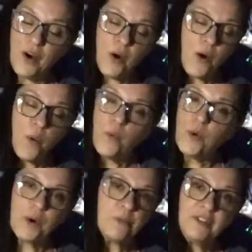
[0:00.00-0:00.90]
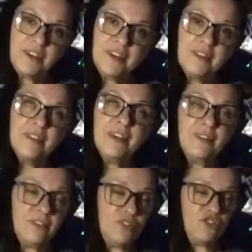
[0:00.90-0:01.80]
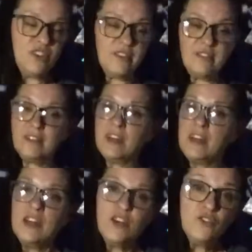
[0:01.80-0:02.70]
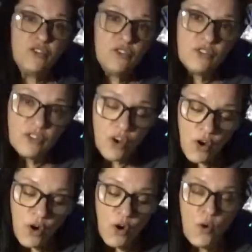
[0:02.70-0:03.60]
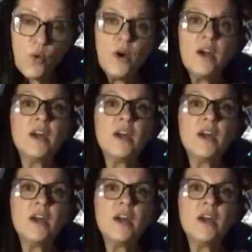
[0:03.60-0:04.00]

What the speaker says: all warm still, it's just so